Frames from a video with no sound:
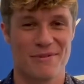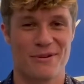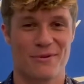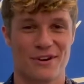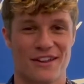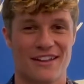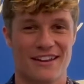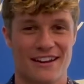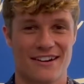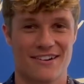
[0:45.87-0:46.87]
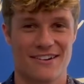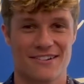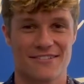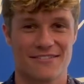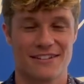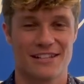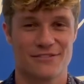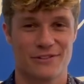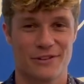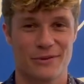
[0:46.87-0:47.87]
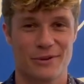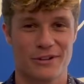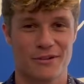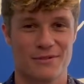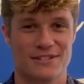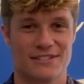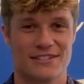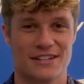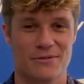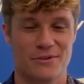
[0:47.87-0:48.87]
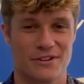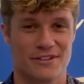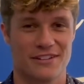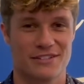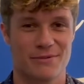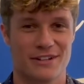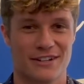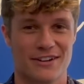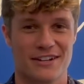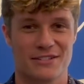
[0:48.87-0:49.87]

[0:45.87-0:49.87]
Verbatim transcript: about working at Carrier is feeling welcome since day one. It's been a great